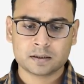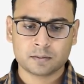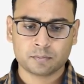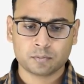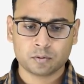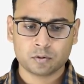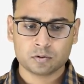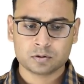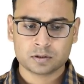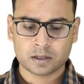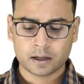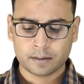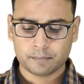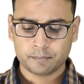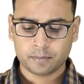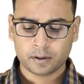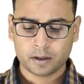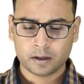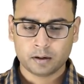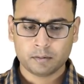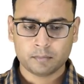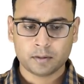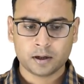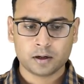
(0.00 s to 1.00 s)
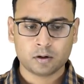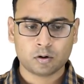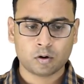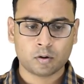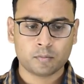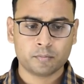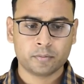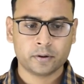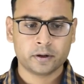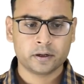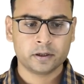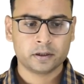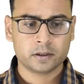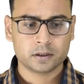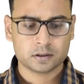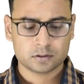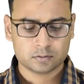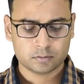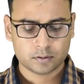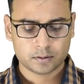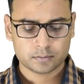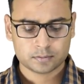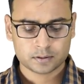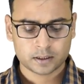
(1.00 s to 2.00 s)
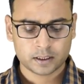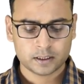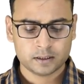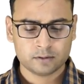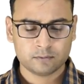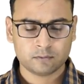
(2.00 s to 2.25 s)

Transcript: Suppose I'm picking my competitor's website.